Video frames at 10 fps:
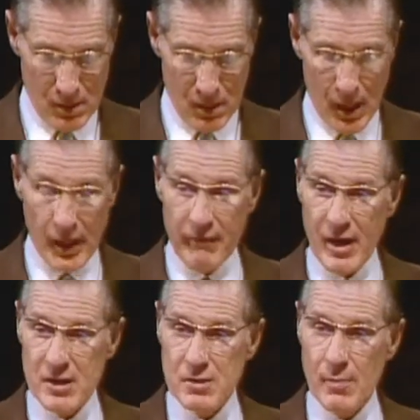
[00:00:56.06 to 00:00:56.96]
I have
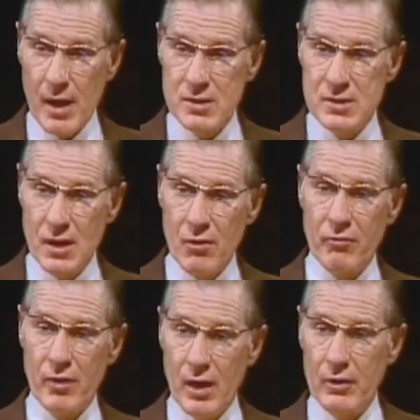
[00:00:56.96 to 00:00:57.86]
asked
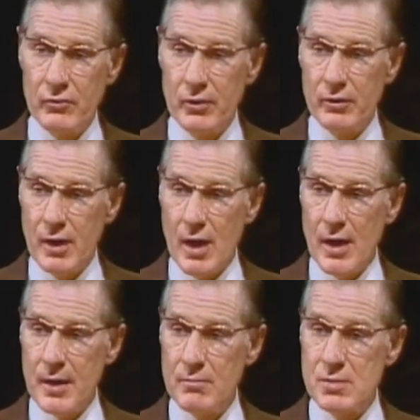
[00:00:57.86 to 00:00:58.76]
myself a hundred
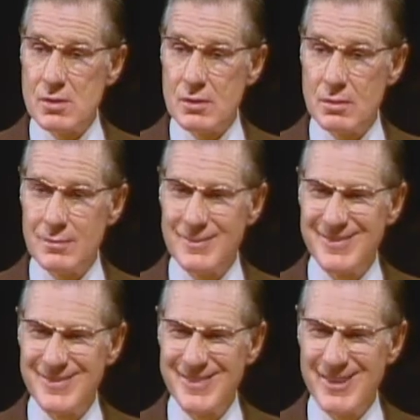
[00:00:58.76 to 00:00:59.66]
times,
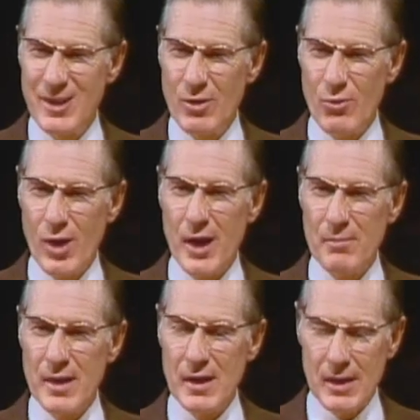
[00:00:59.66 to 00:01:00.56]
why
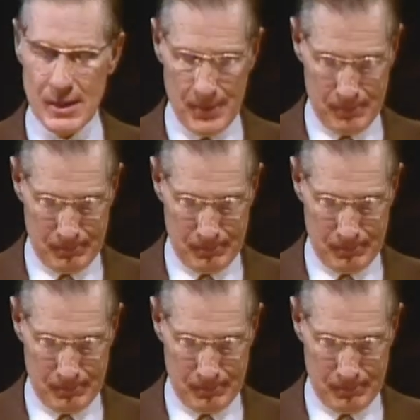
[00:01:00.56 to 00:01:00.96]
me?